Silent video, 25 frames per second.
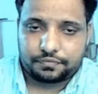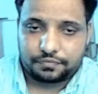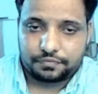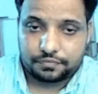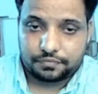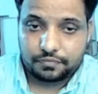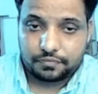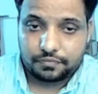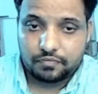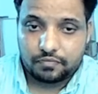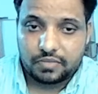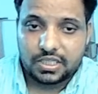
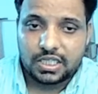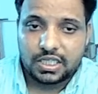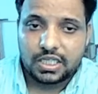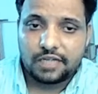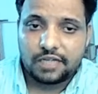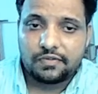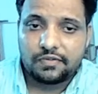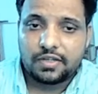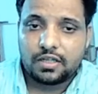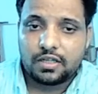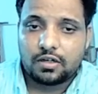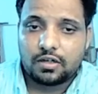
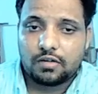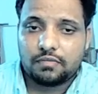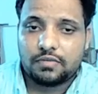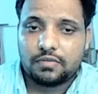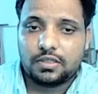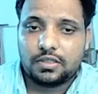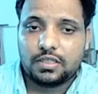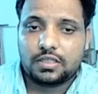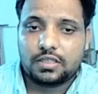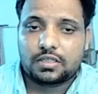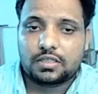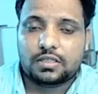behavior of
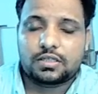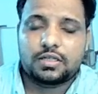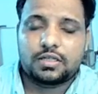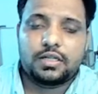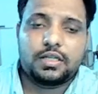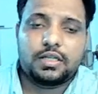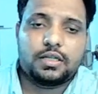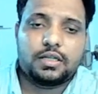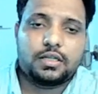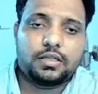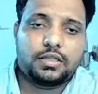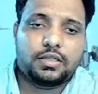these
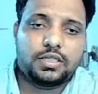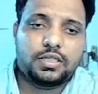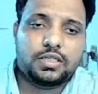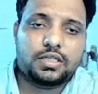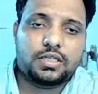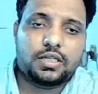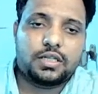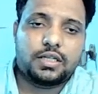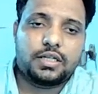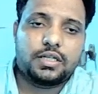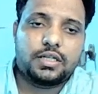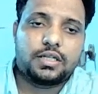
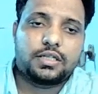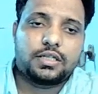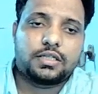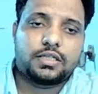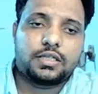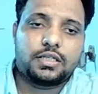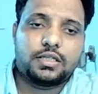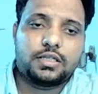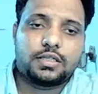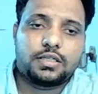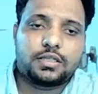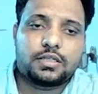layers
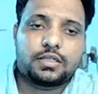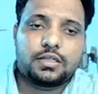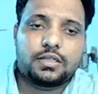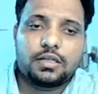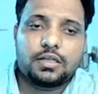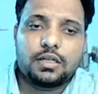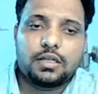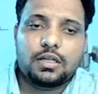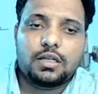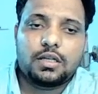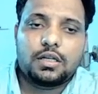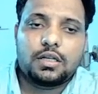is
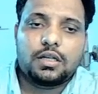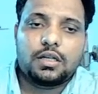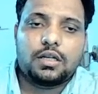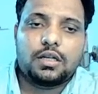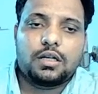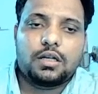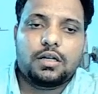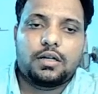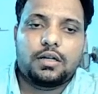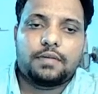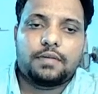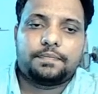
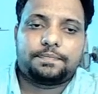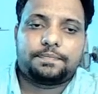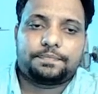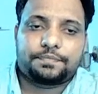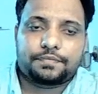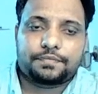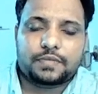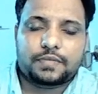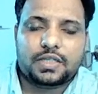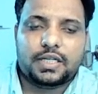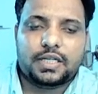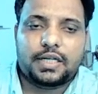
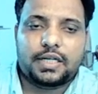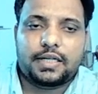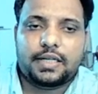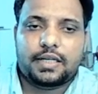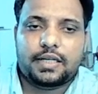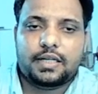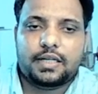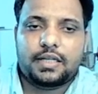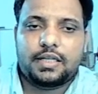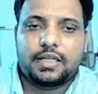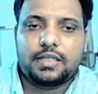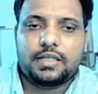
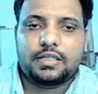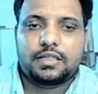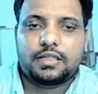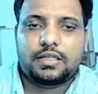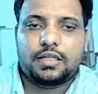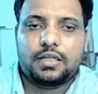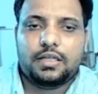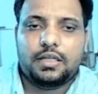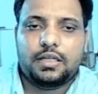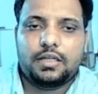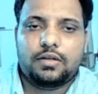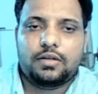categorized
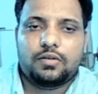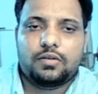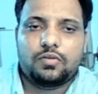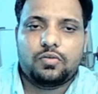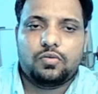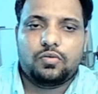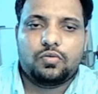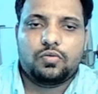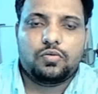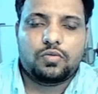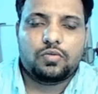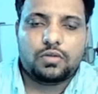
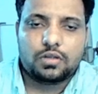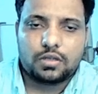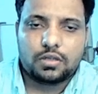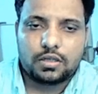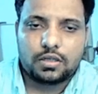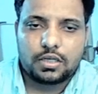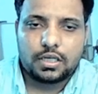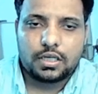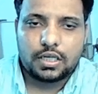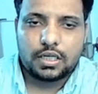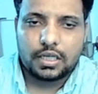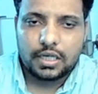into
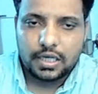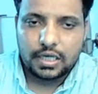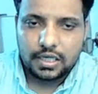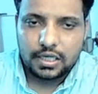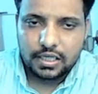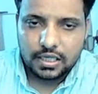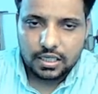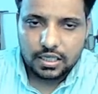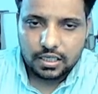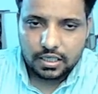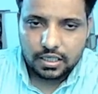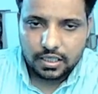
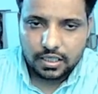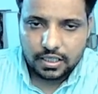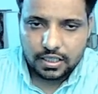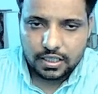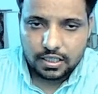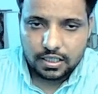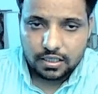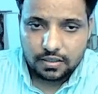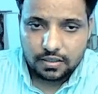gradient layer